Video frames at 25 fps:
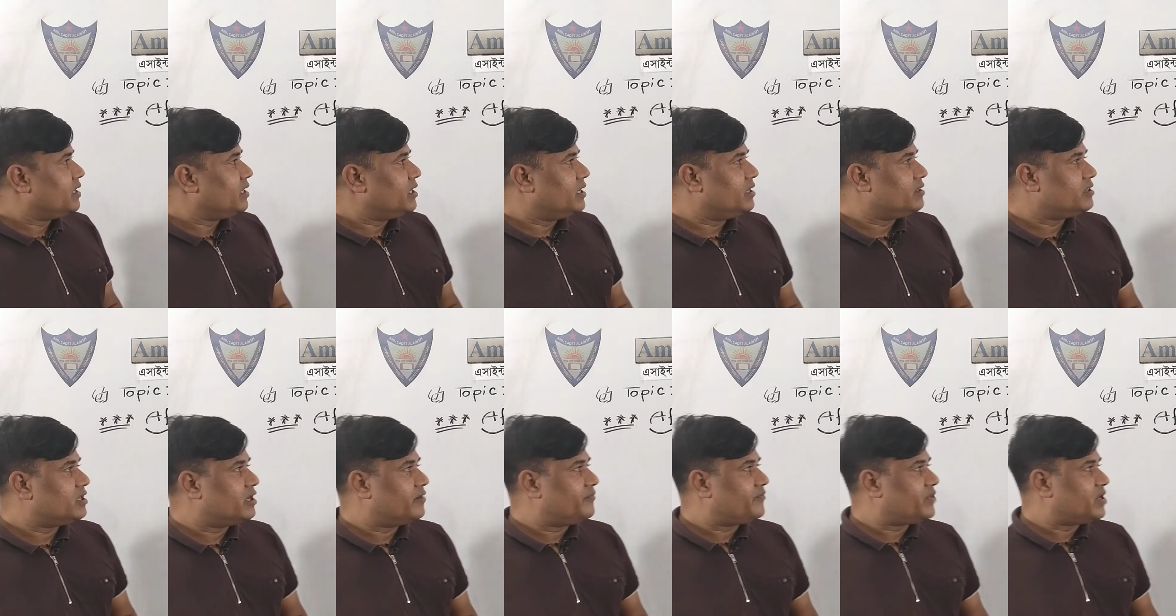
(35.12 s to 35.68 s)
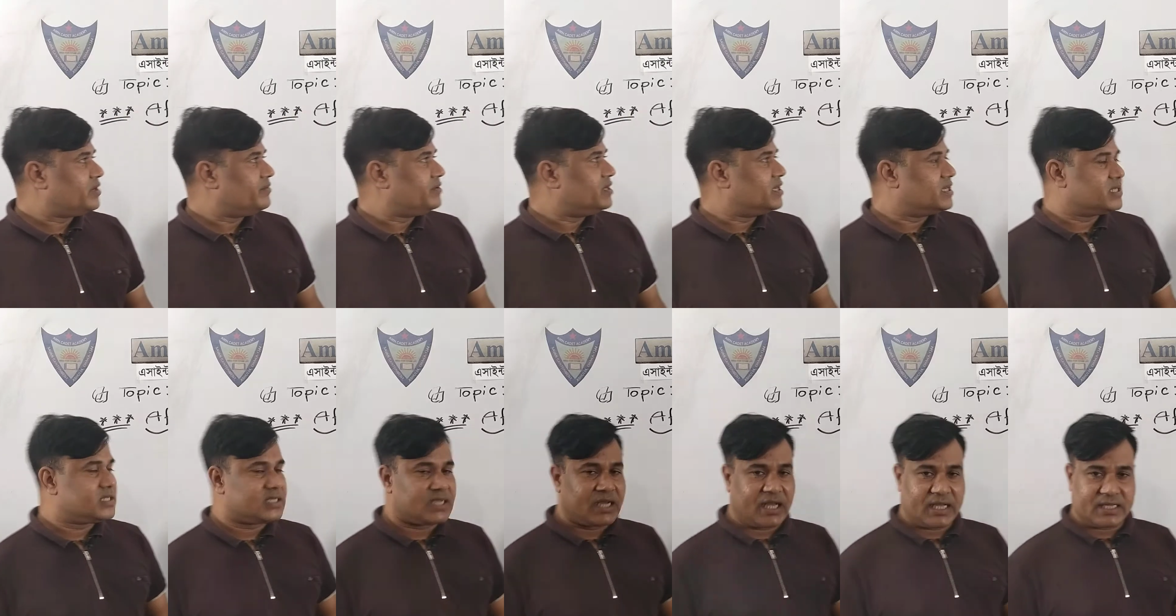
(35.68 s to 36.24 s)
In the
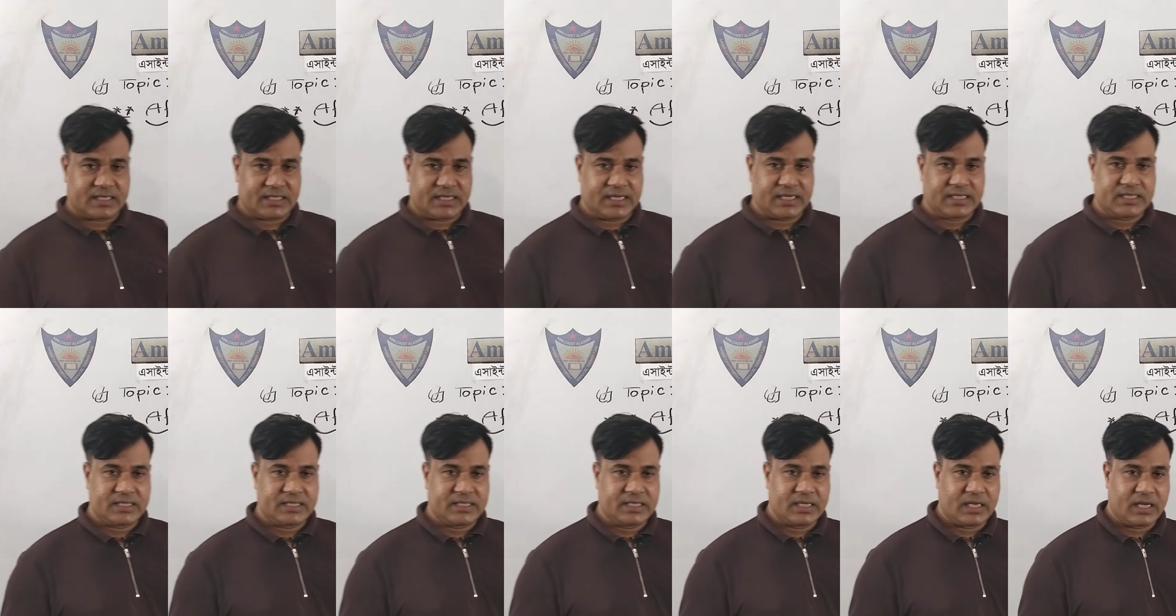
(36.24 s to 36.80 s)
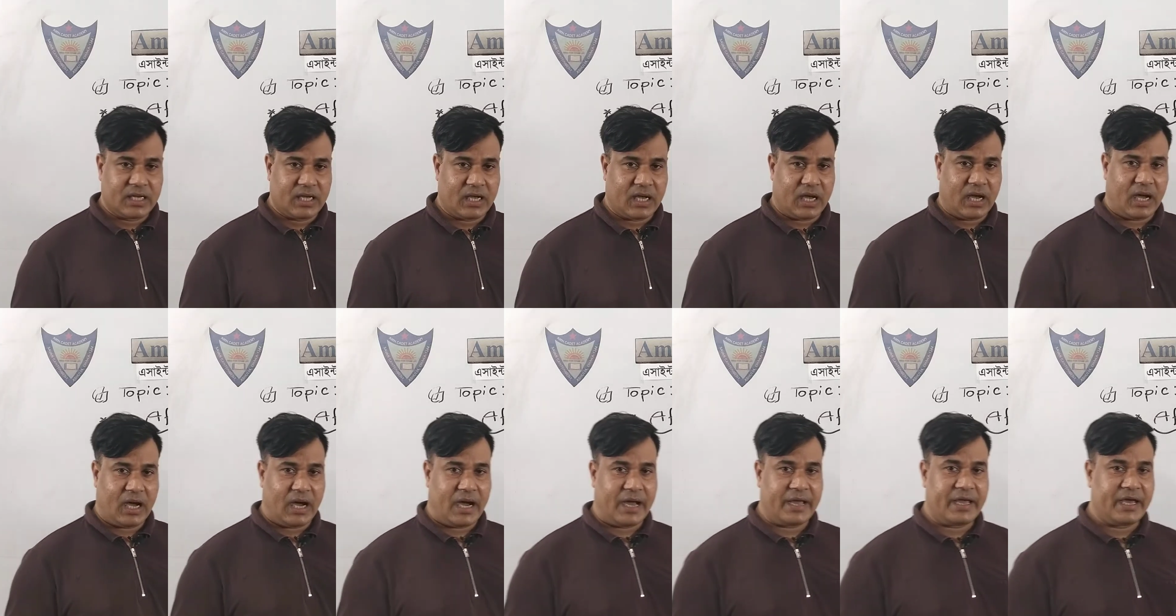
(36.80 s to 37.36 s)
previous classes,
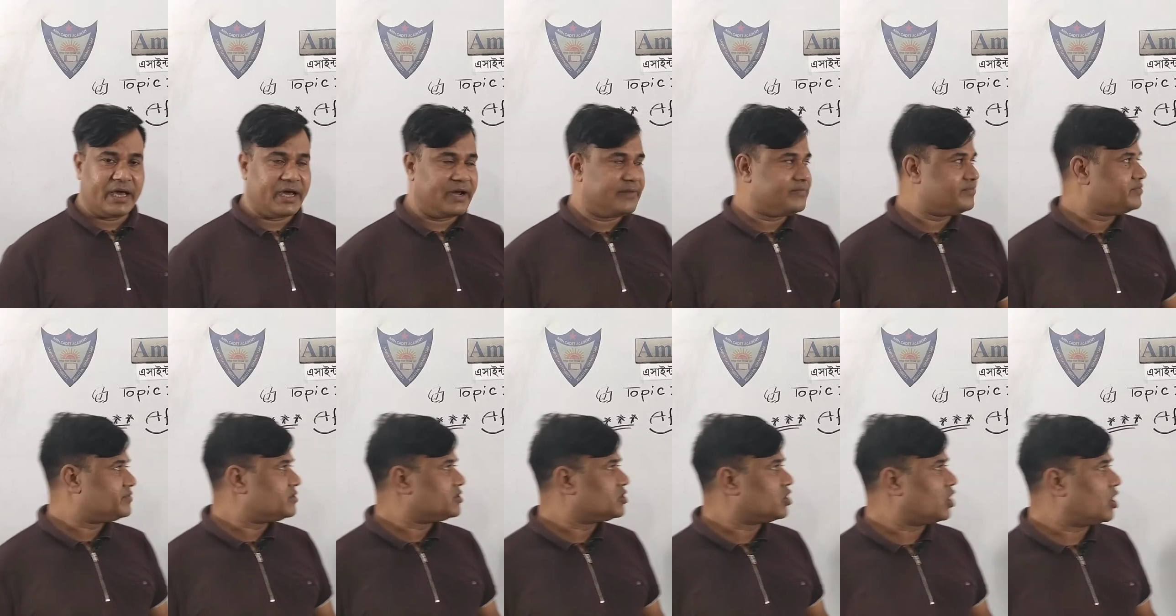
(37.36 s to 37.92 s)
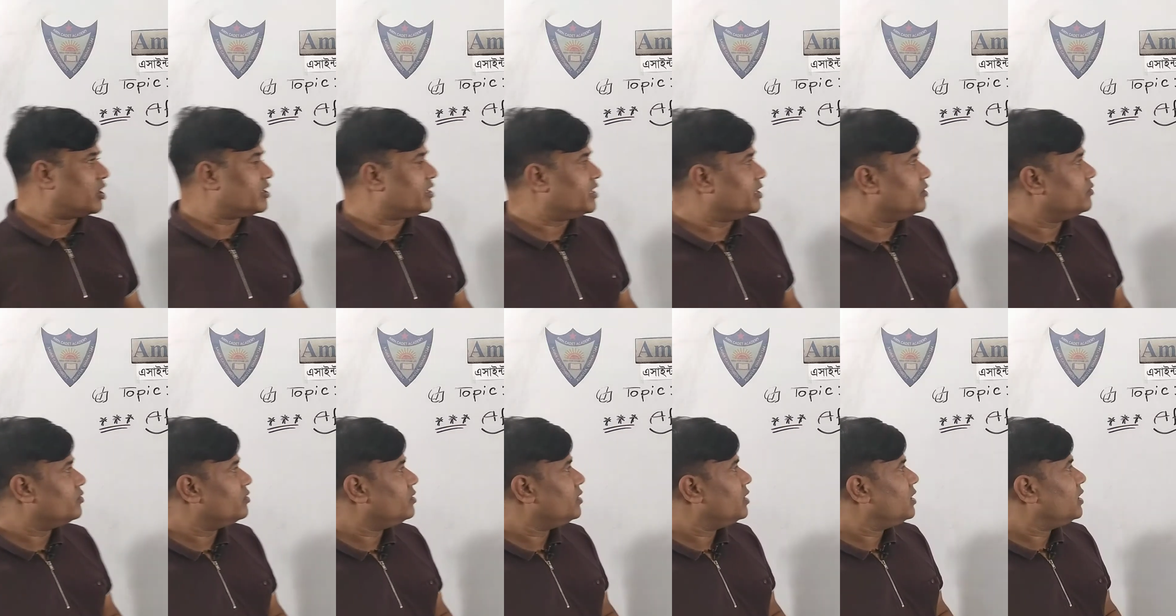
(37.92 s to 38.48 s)
I have taught
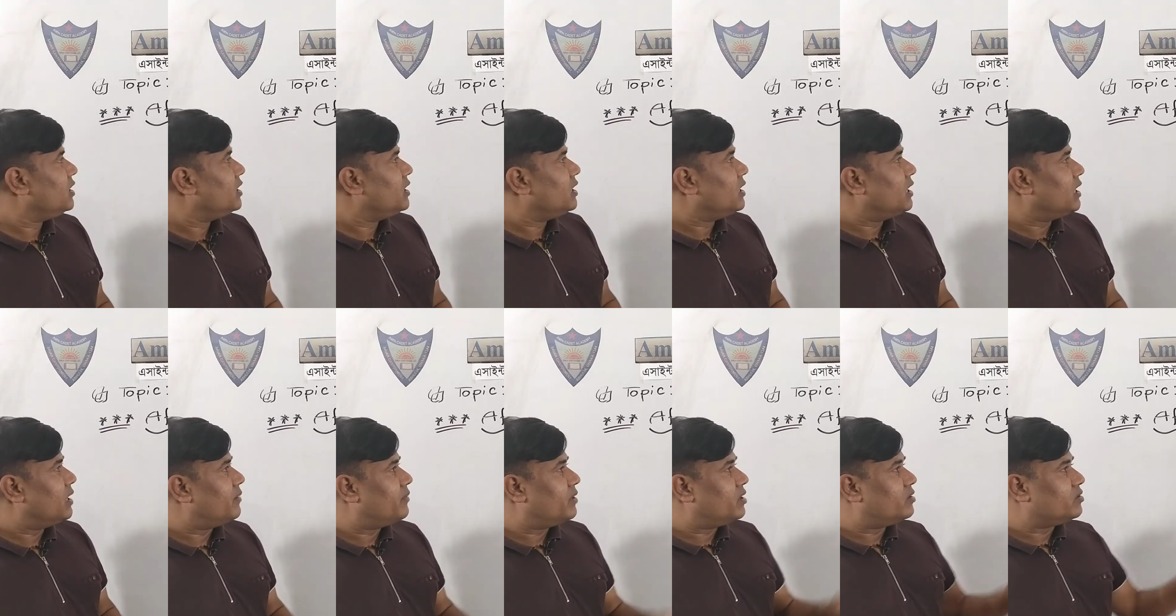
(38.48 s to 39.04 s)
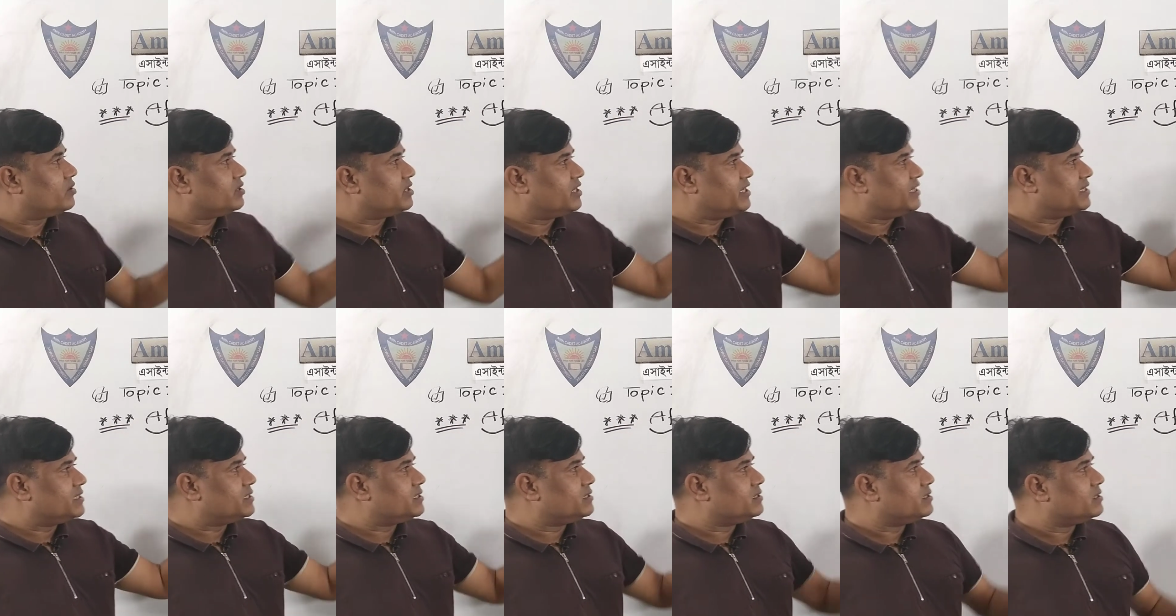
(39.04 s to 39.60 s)
you about
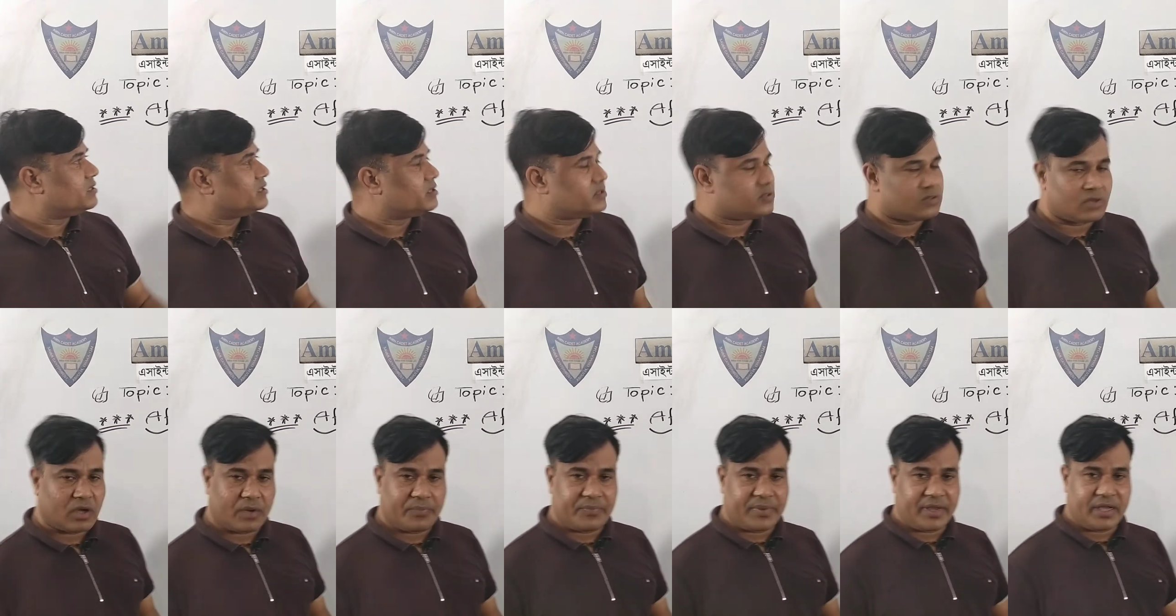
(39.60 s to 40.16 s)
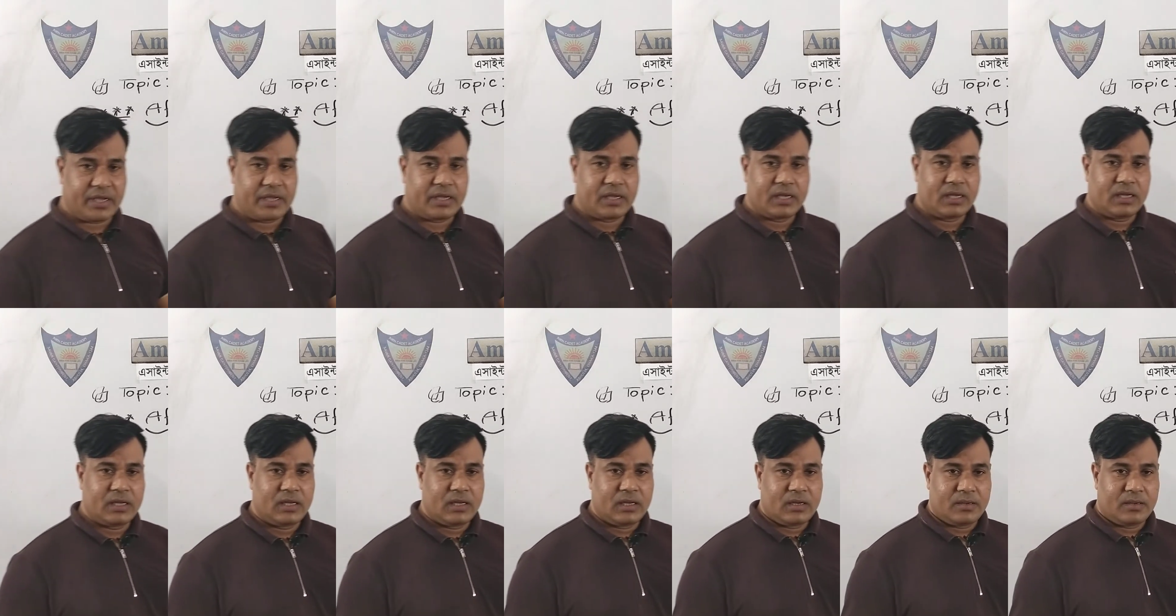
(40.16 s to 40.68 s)
this topic,